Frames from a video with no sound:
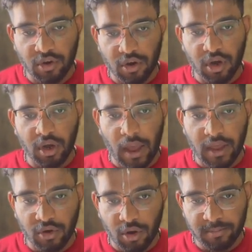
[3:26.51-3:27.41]

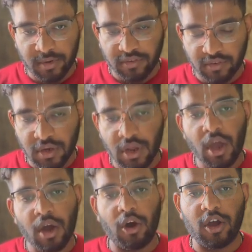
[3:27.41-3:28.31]
operation
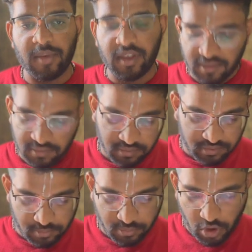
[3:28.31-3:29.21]
or makes a
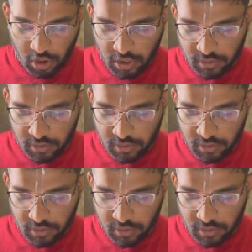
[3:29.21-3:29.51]
system call.